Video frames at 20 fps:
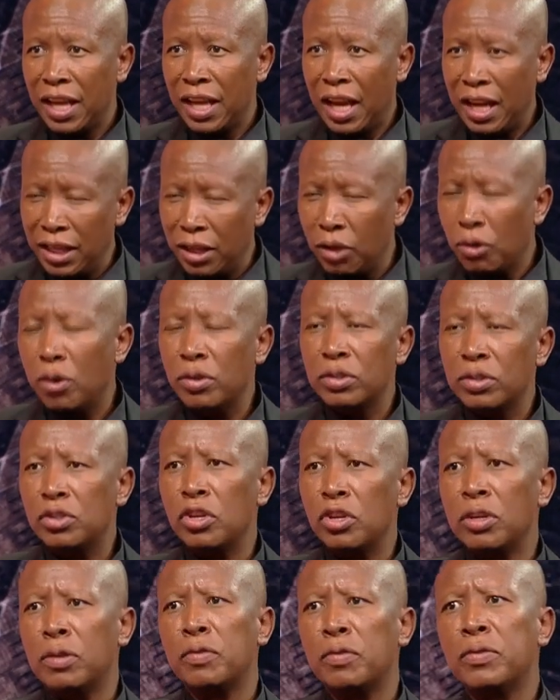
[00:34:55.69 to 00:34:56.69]
And the
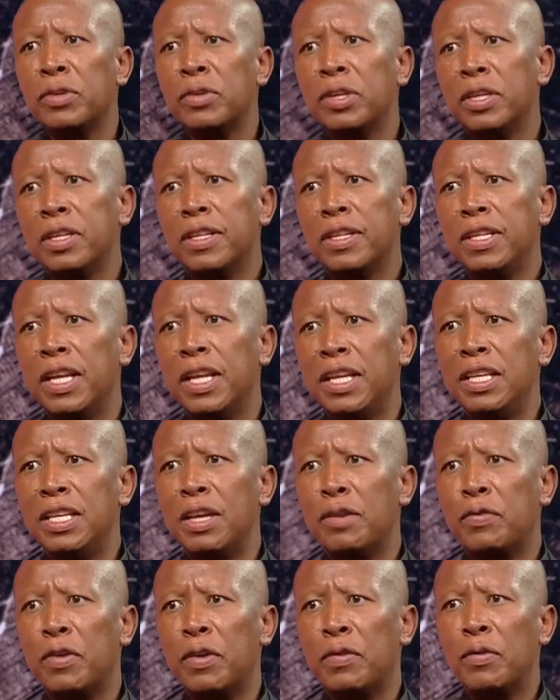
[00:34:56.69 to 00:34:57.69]
constitution of the
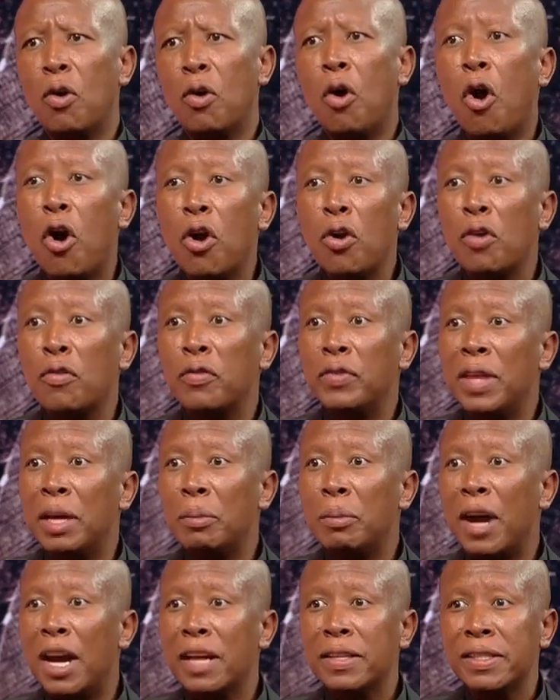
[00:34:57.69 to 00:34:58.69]
EFF, all of
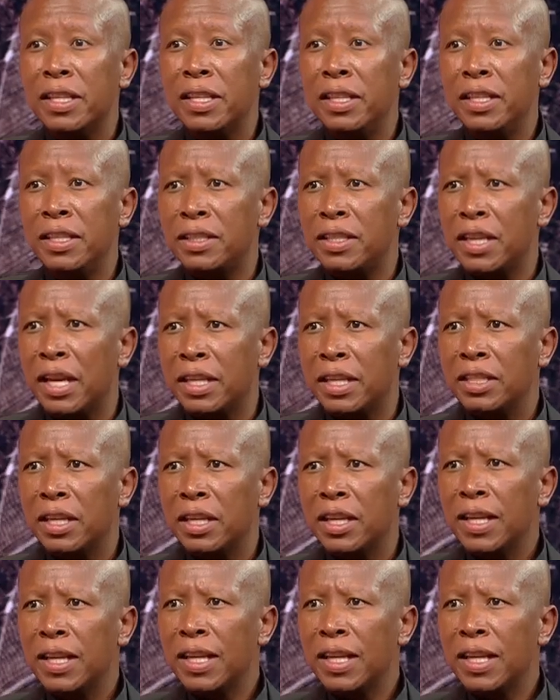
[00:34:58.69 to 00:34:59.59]
them are still intact.